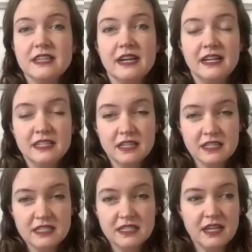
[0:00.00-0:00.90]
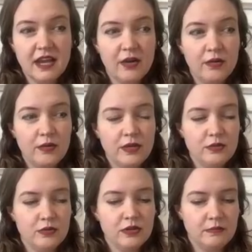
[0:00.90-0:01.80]
And I didn't see how
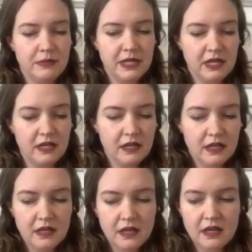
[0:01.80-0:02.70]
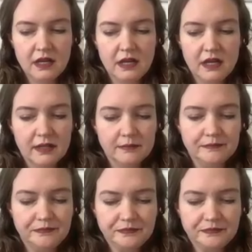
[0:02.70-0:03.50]
you could be um,